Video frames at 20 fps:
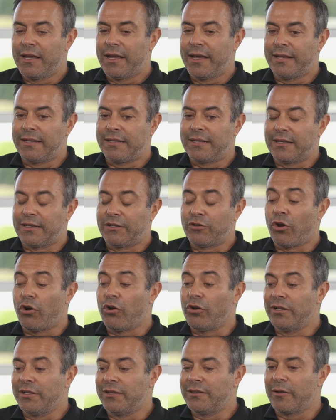And not
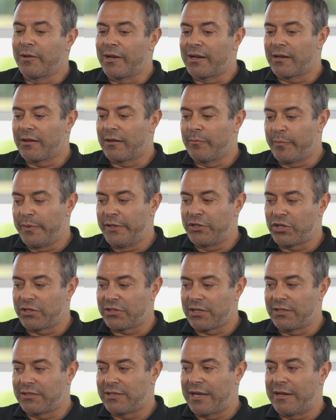only in the pitch,
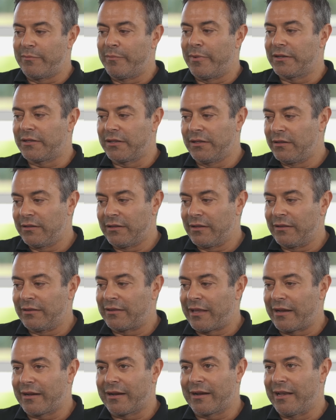as I said, but in the
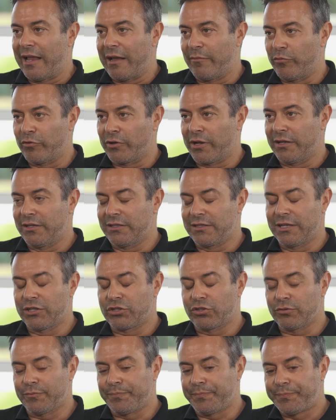entire club
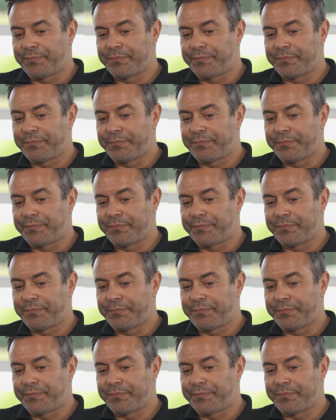organization.